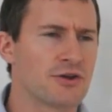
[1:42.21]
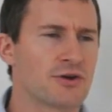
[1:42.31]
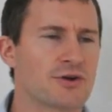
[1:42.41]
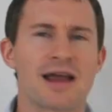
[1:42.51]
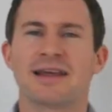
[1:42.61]

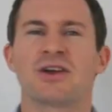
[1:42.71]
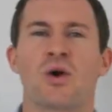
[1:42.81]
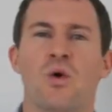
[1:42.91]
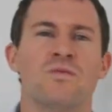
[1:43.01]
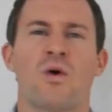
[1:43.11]
you're letting
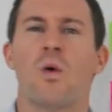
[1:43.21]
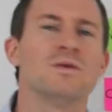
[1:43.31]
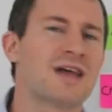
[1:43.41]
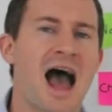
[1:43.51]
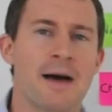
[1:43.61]
go of
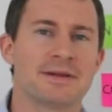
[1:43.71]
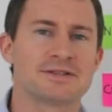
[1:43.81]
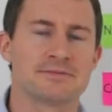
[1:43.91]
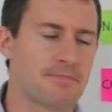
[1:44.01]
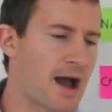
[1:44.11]
old
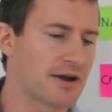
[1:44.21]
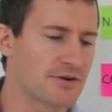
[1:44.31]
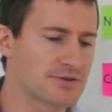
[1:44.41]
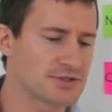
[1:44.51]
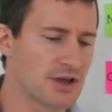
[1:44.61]
habits and
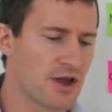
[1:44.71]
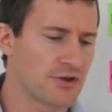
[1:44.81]
patterns,